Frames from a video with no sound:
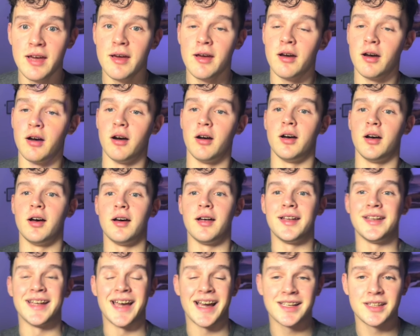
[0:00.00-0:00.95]

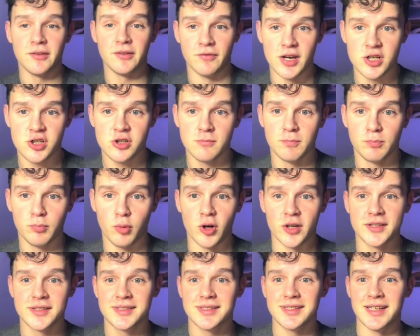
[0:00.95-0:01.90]
An activation
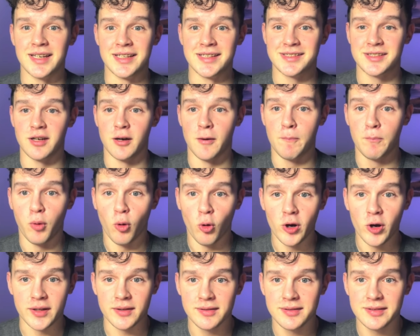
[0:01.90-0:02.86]
point is a
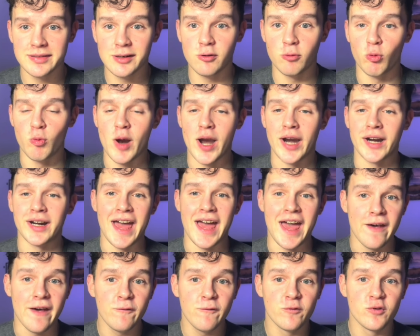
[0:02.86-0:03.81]
point where
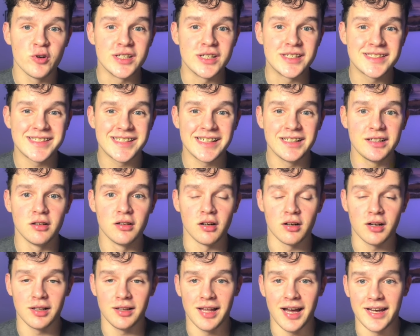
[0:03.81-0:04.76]
every
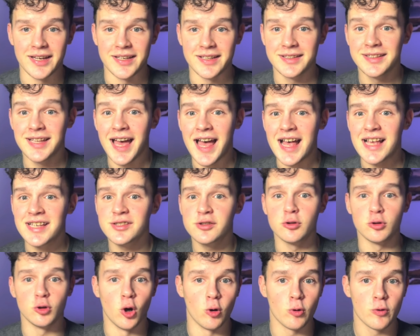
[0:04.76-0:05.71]
single client has
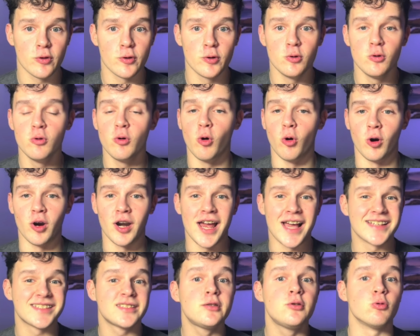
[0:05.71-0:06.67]
to go through or
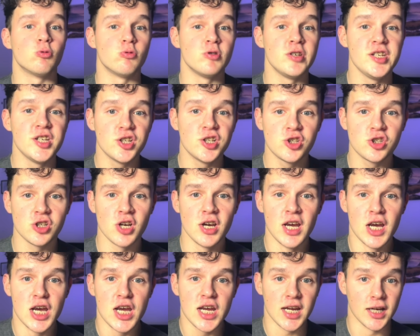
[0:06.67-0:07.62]
has to reach
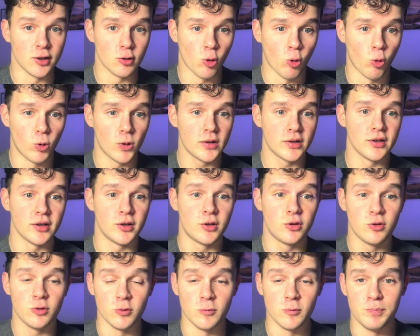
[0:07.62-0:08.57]
in order
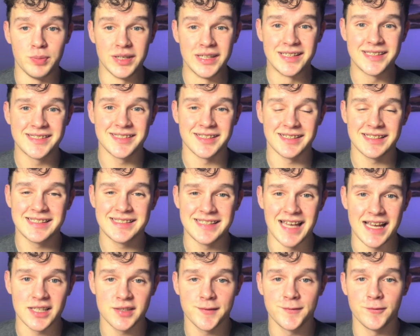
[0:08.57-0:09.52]
to be
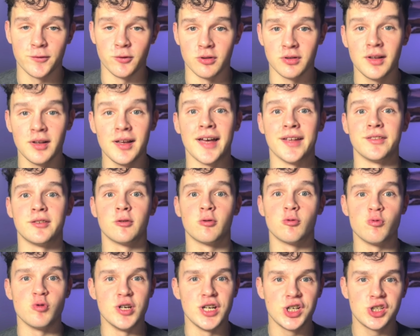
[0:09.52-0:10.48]
successful and
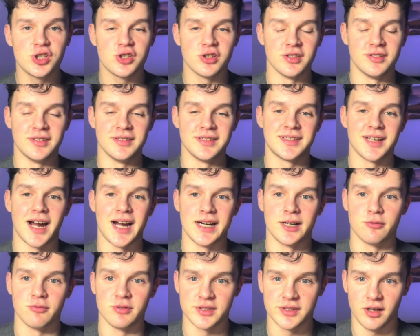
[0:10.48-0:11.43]
reach the
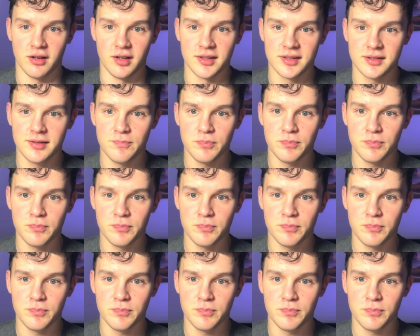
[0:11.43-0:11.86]
desired result.